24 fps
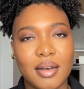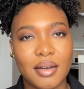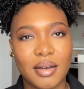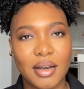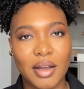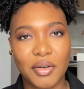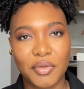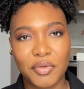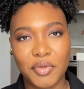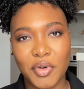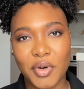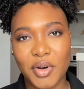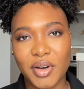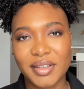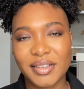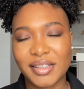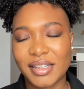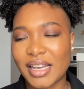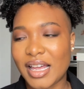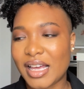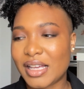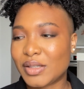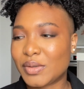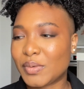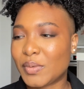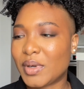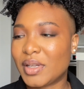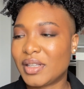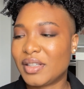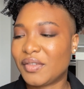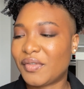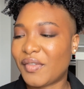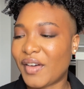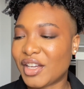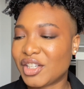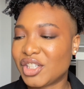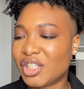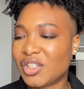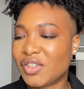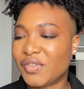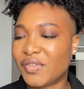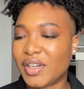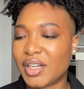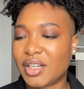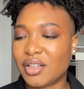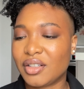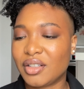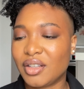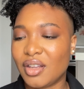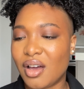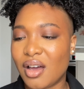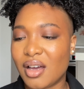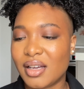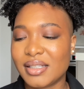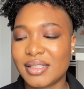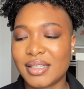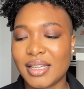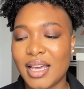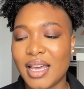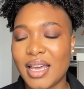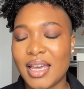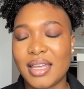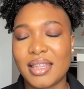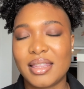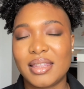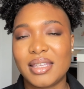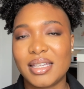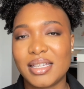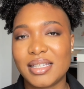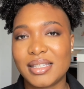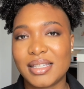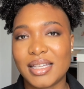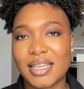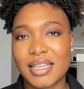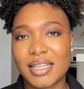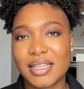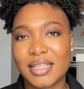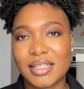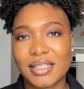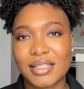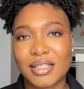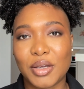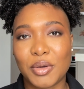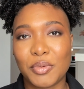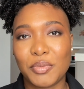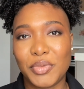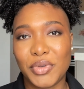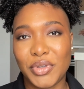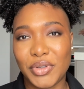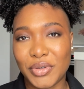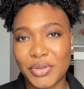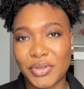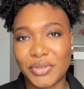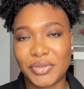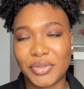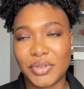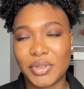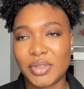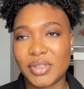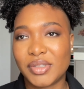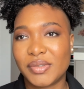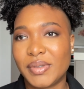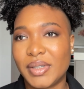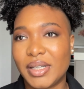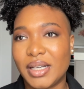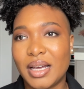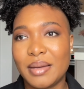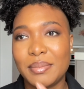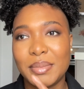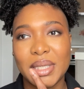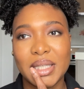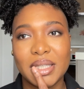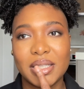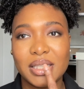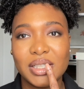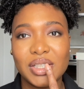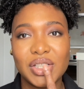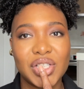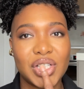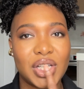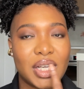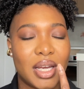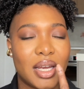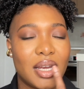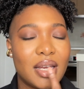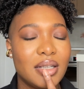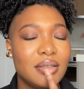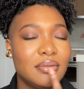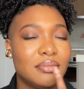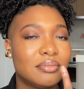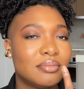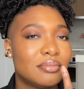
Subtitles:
Now for the last one, the Fashion Fair gloss, this is beautiful as well. I mean, this shade,